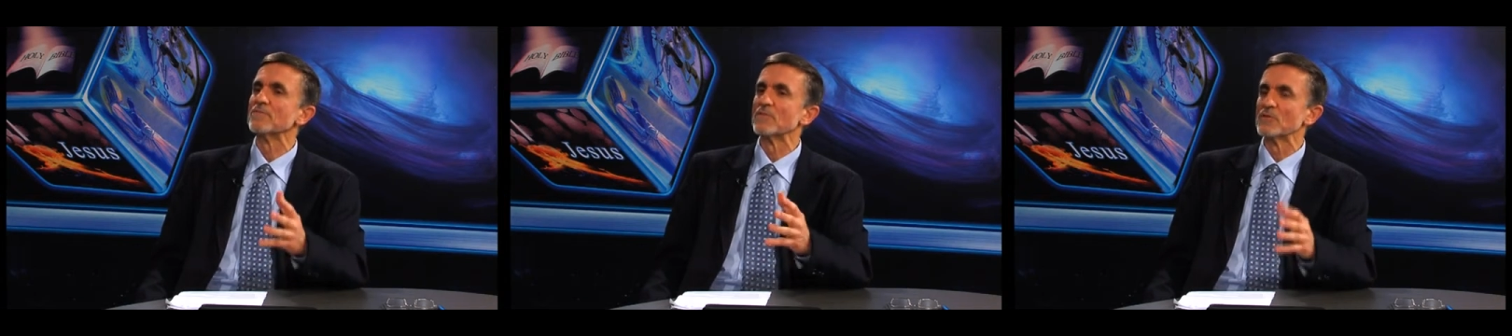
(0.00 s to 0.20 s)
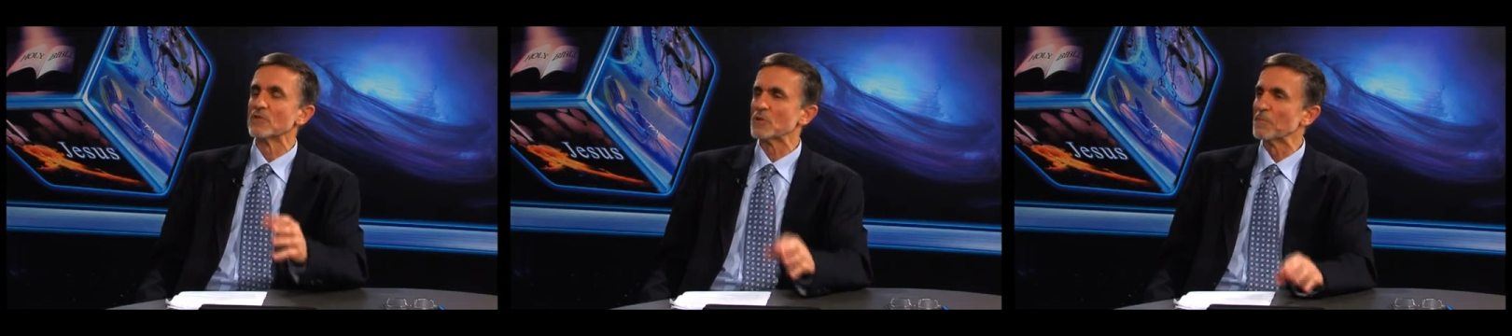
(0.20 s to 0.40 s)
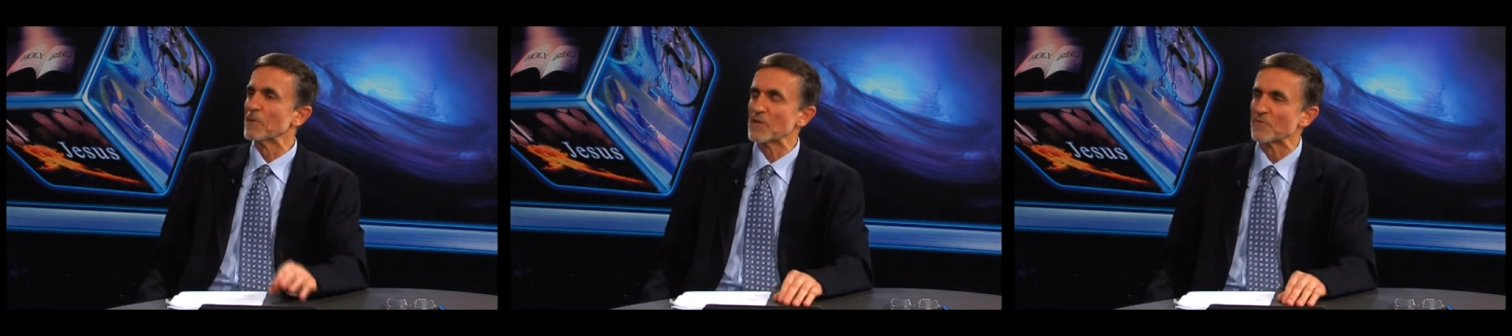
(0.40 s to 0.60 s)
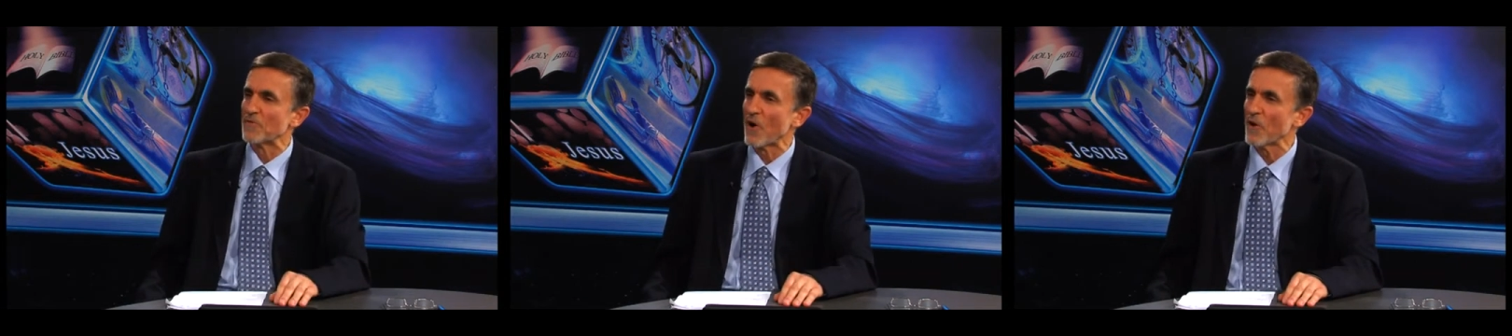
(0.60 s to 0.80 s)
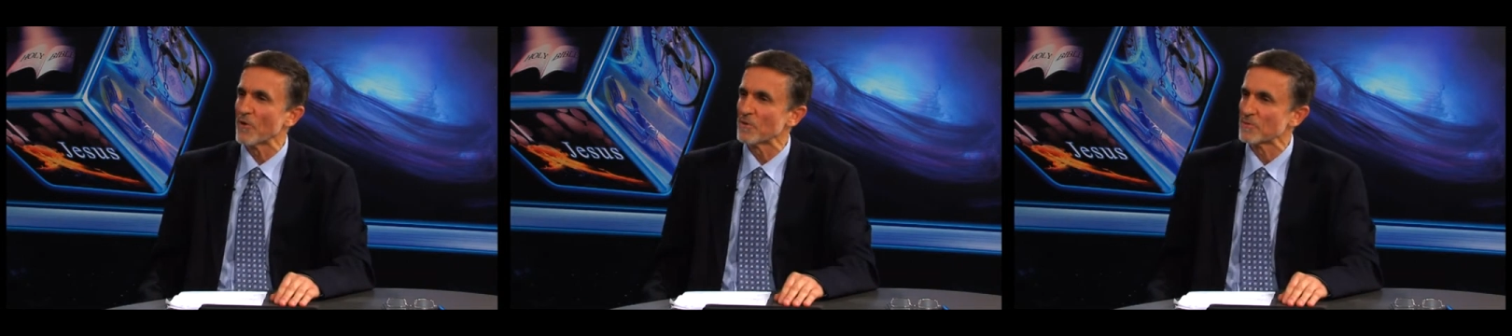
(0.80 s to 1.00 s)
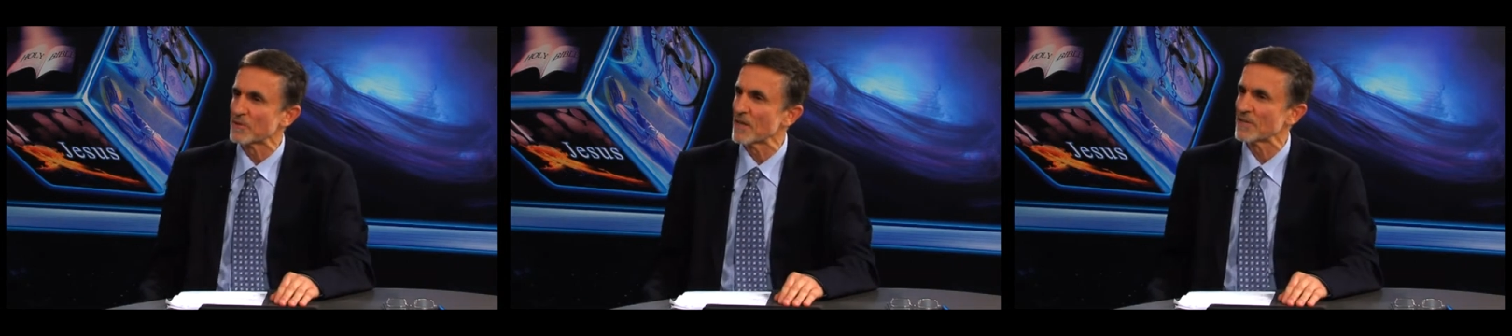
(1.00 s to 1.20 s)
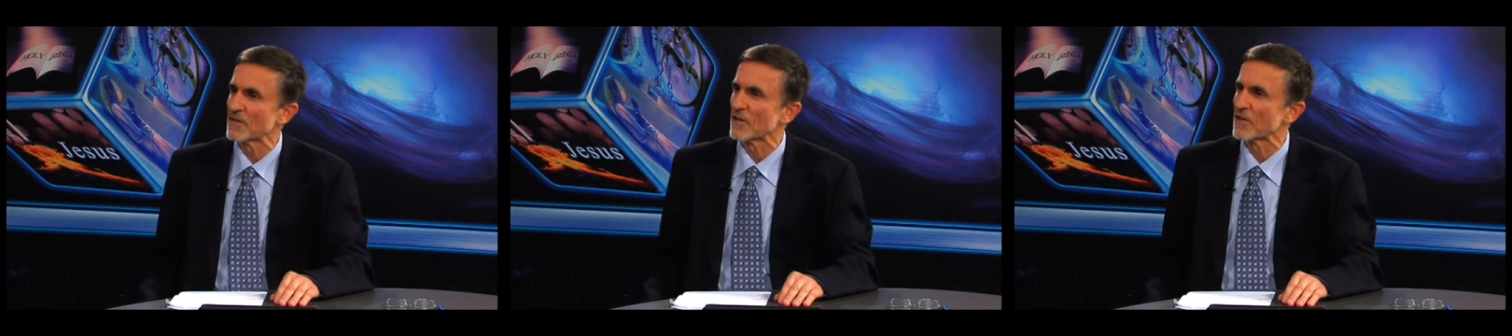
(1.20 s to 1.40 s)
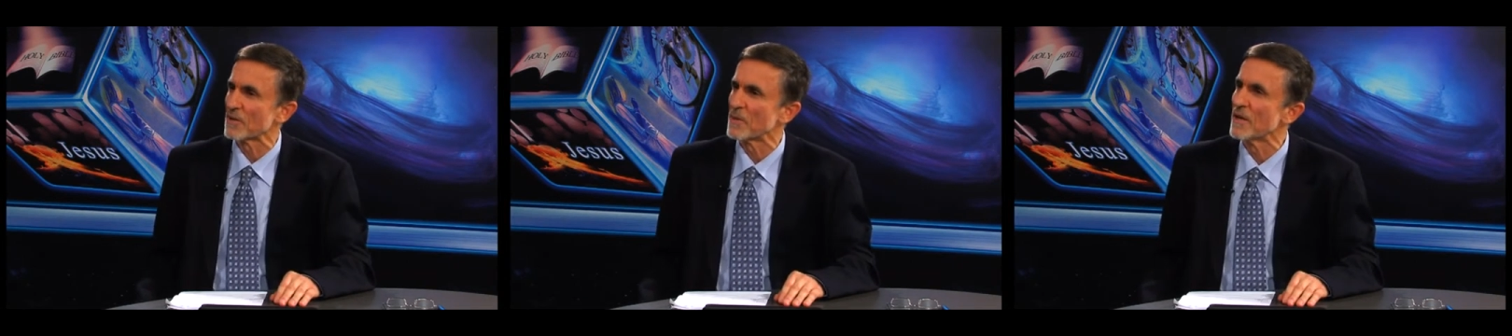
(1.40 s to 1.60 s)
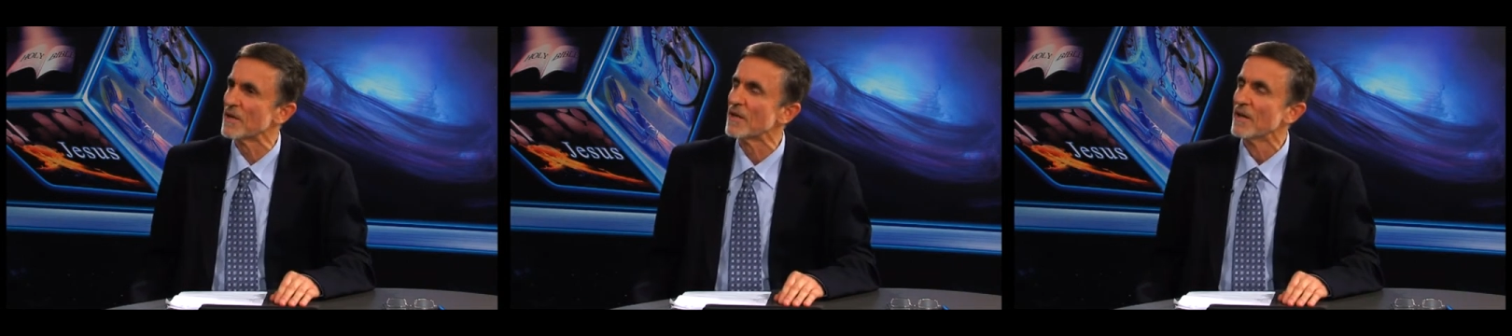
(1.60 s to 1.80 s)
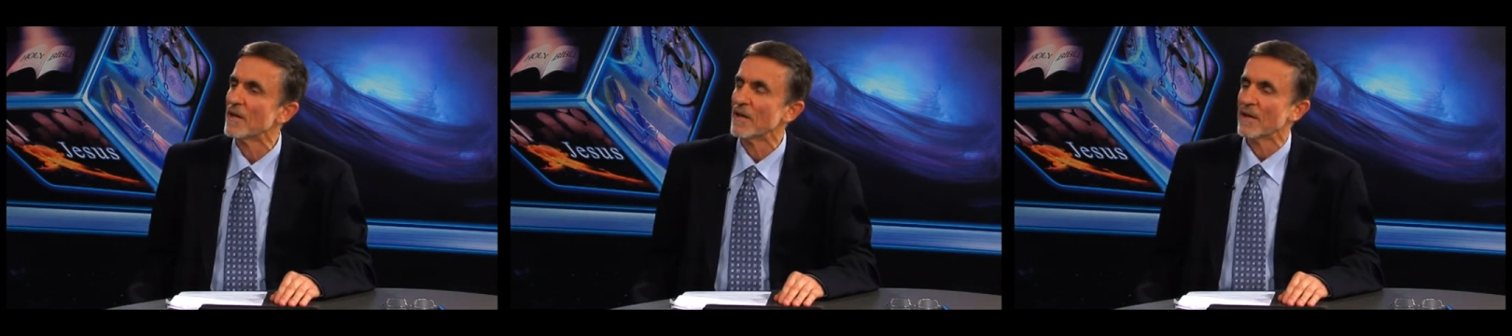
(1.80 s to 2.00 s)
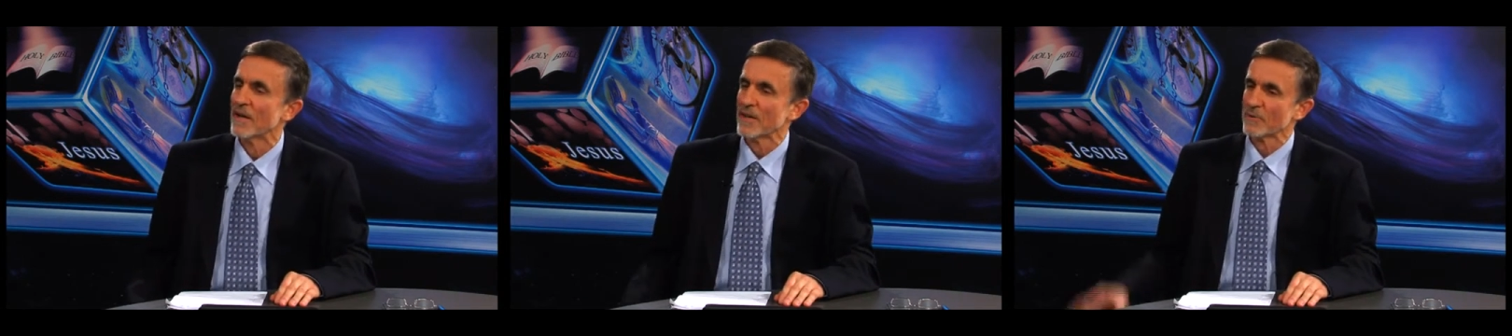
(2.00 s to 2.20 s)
speaks volumes, doesn't it? I mean, there was